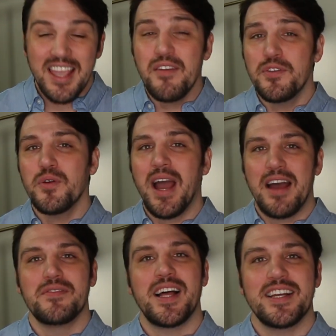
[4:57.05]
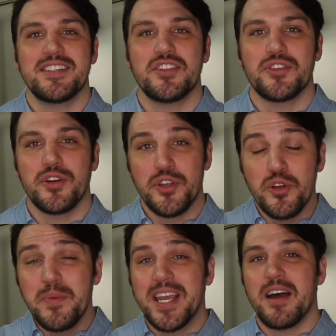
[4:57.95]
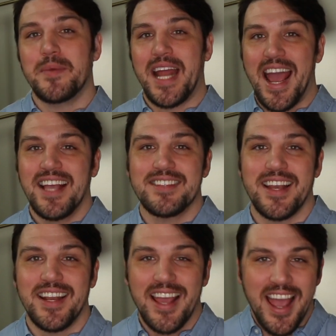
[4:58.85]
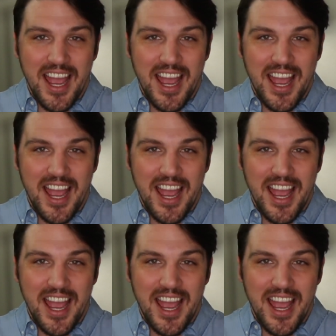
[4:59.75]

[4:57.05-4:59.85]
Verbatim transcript: If you have licensure, you become an asset